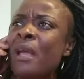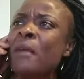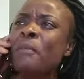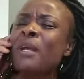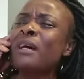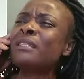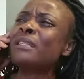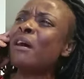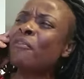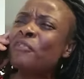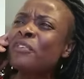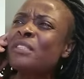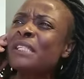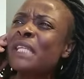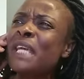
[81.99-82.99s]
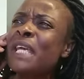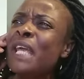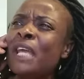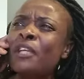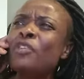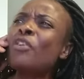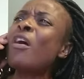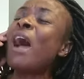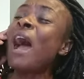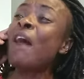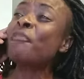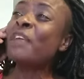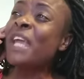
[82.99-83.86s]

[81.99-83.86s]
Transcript: Because obviously, you don't have